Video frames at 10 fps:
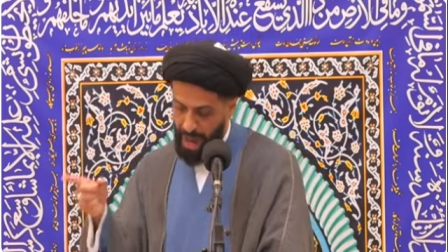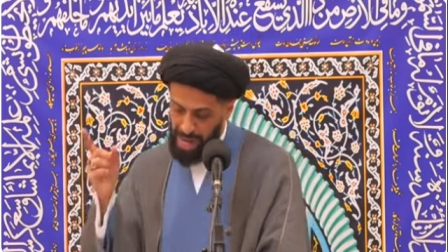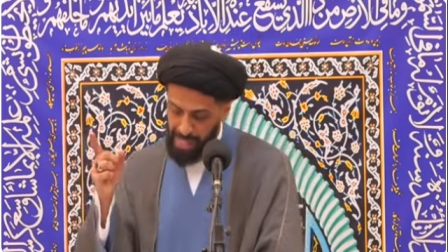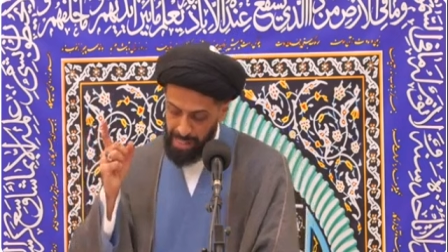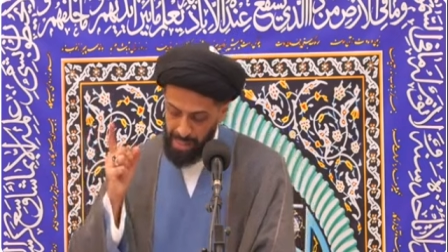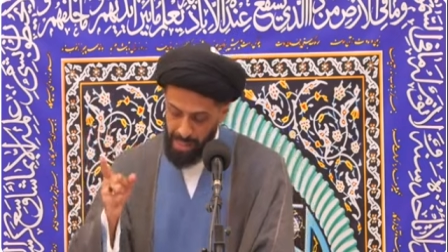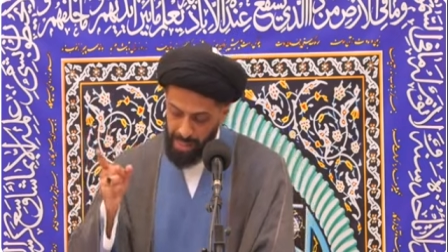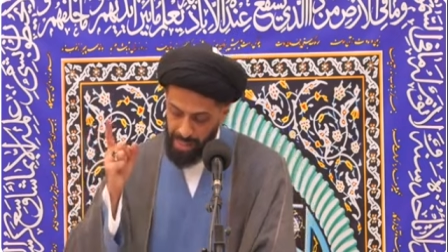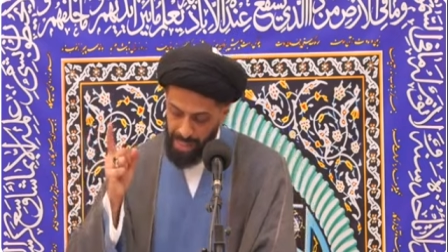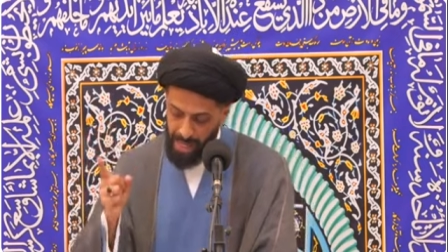I can
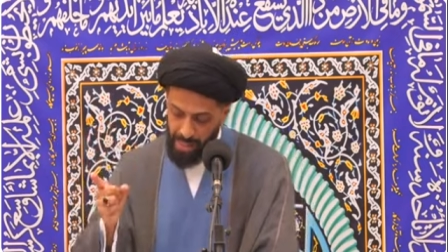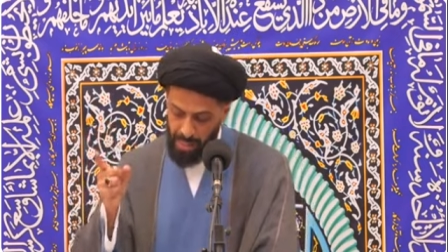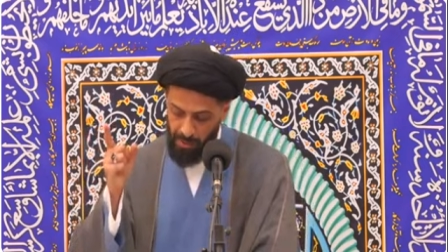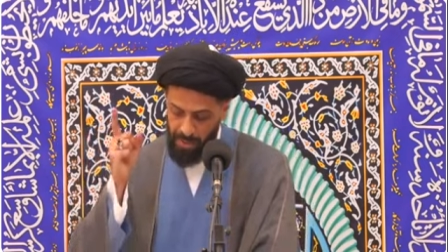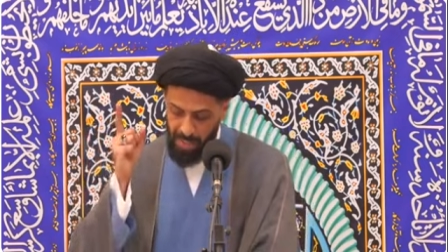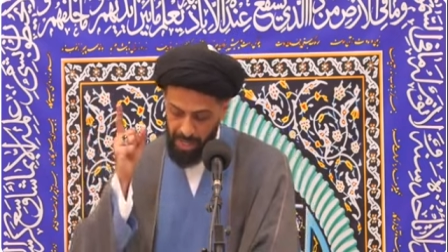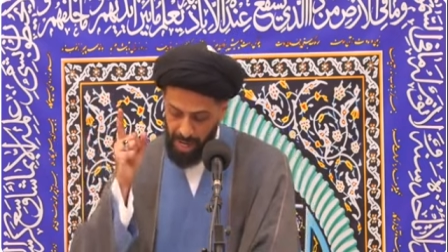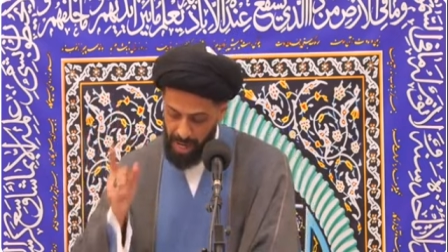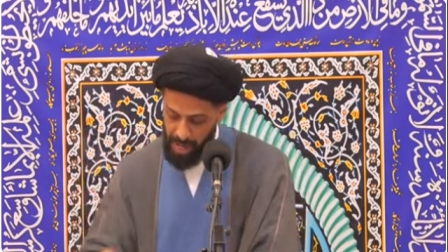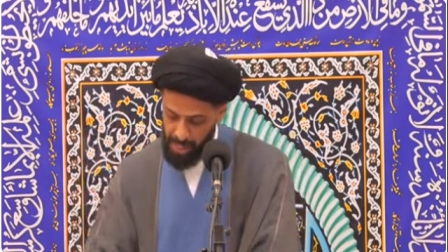see the gates of
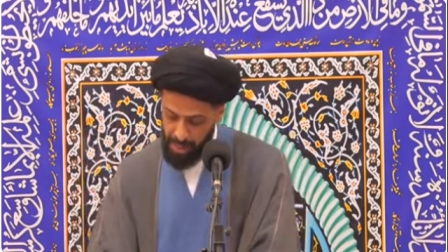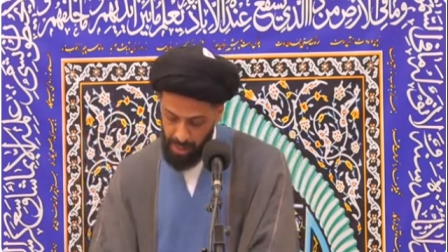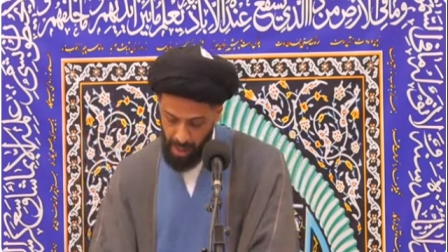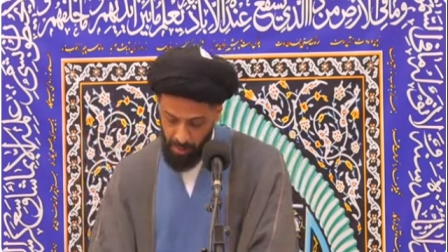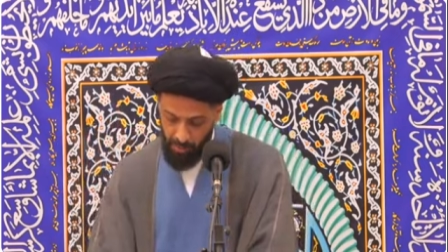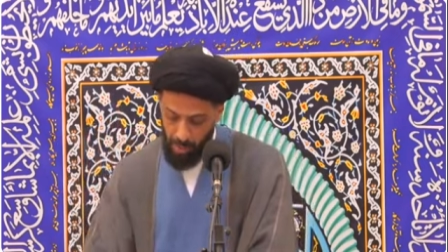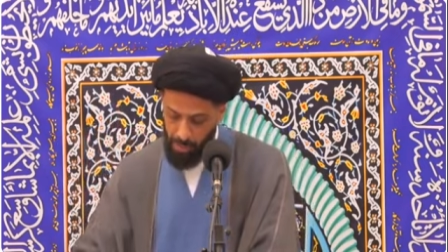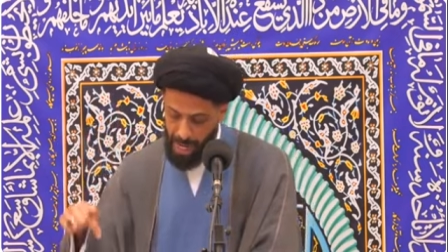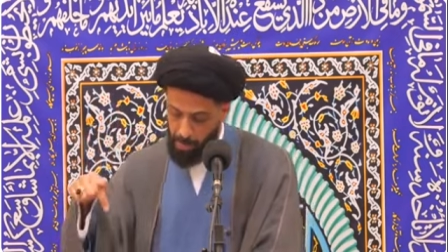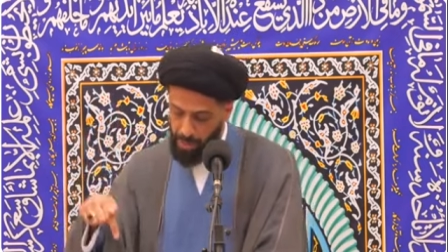Sana'a from
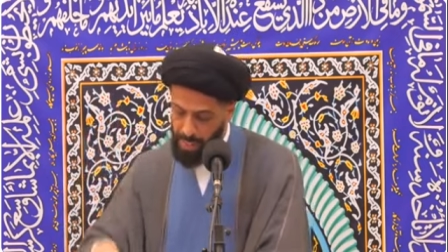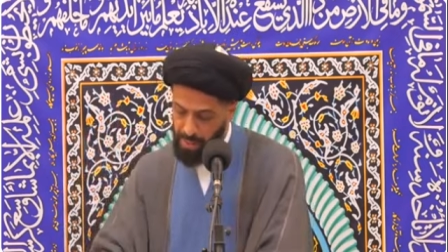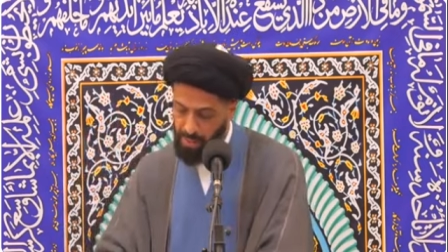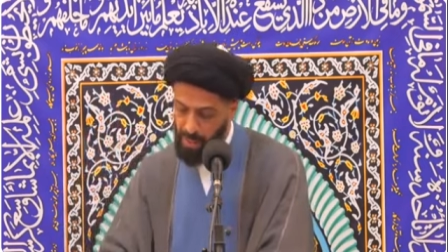my place